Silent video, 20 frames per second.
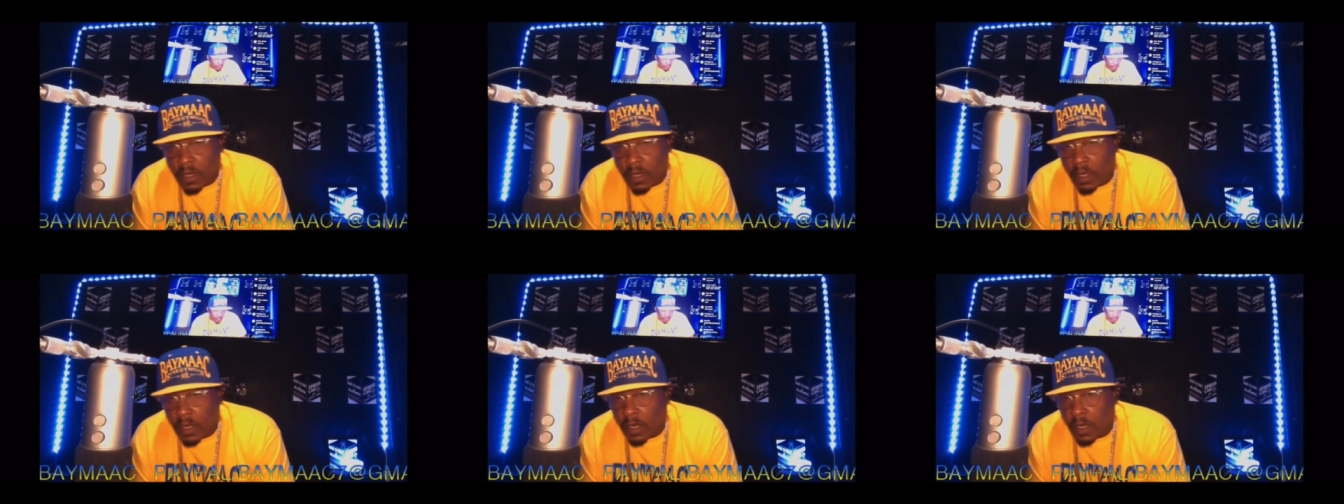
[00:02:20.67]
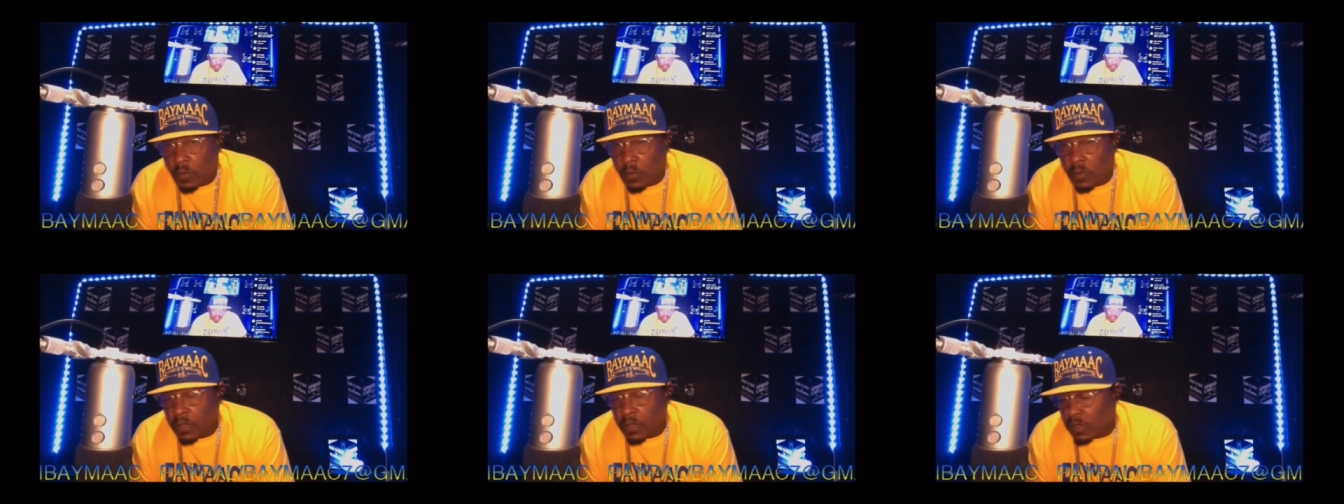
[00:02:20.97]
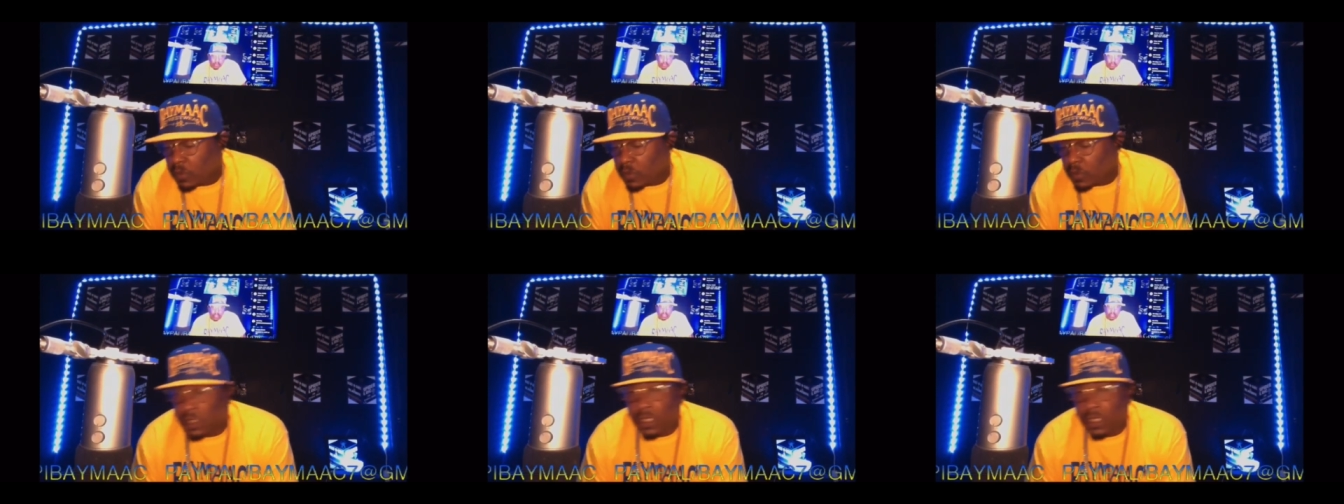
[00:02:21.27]
a
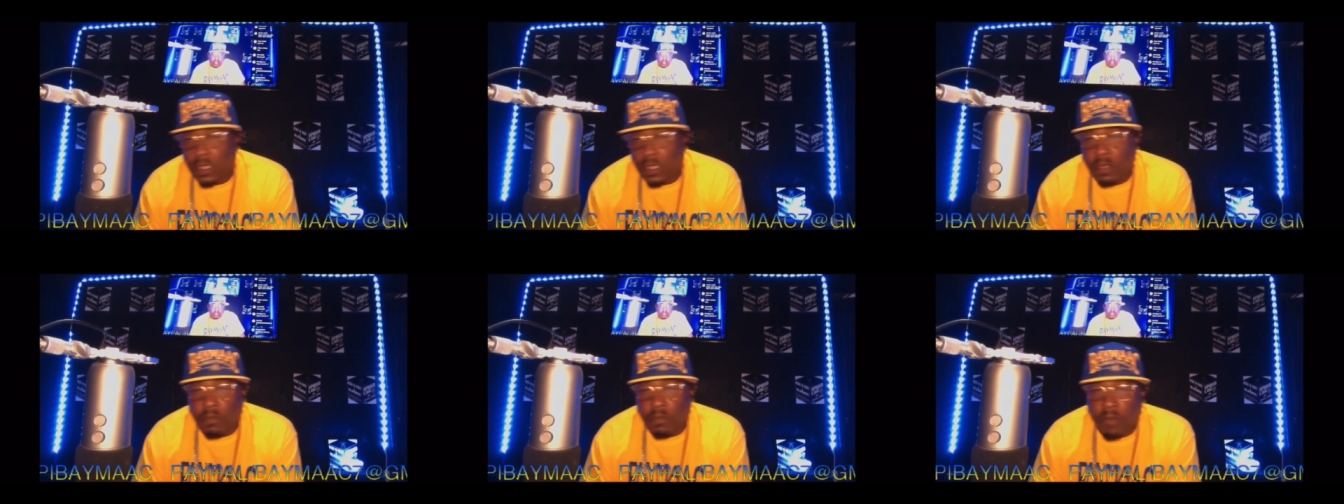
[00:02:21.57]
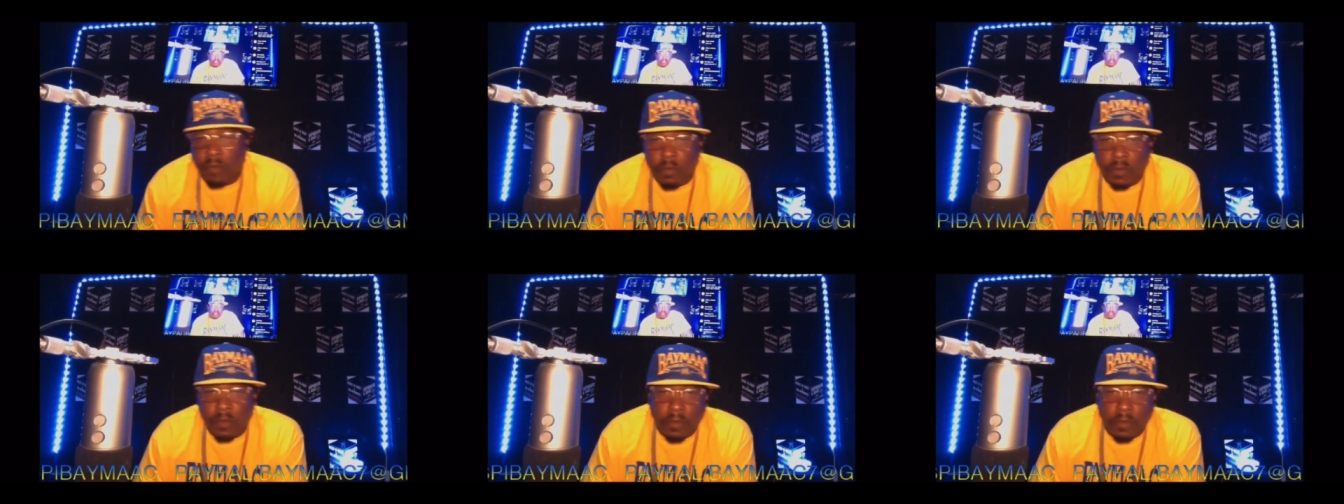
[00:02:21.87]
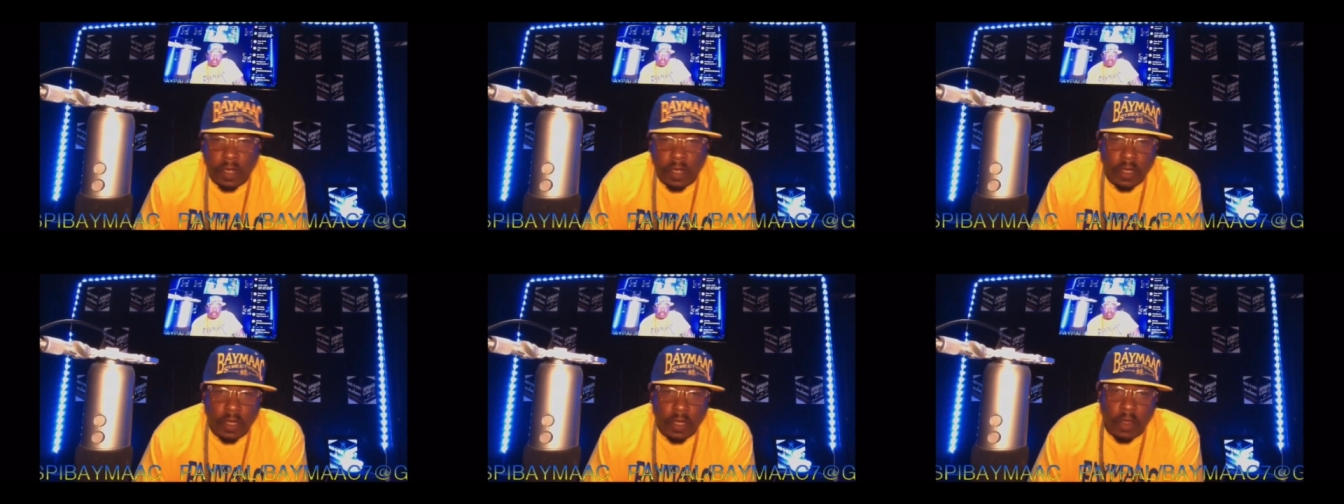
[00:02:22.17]
real chilling moment,
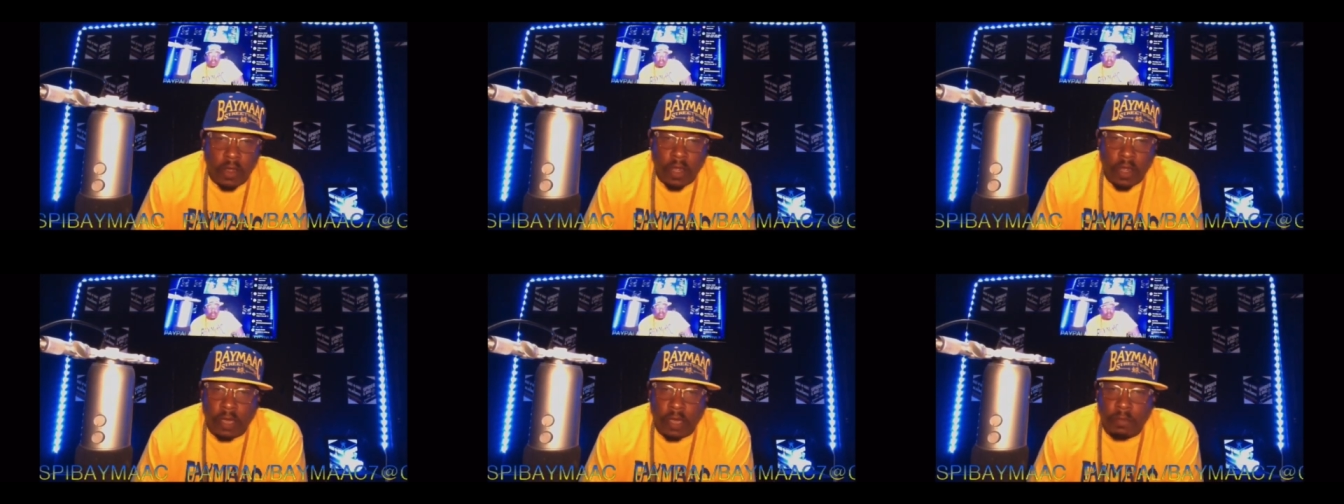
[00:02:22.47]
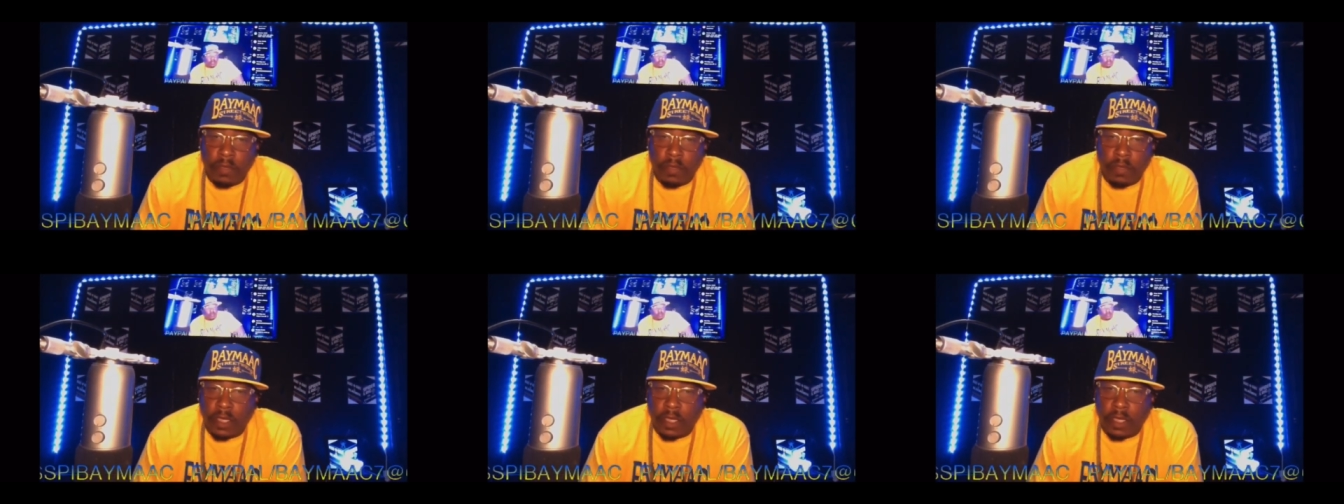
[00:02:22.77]
man. Y'all got to be